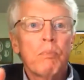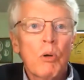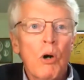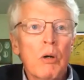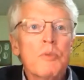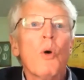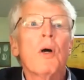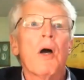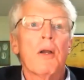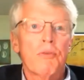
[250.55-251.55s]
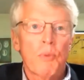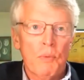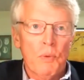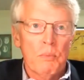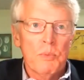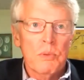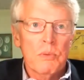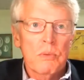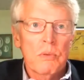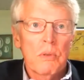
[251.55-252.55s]
programs going on in 3 rooms,
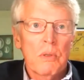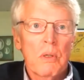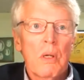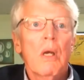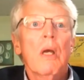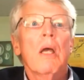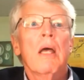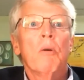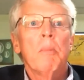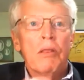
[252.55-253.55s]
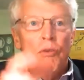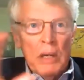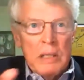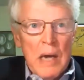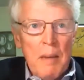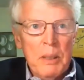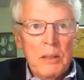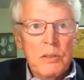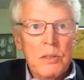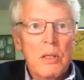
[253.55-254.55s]
and it'll be 3
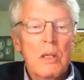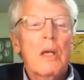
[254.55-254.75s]
topics.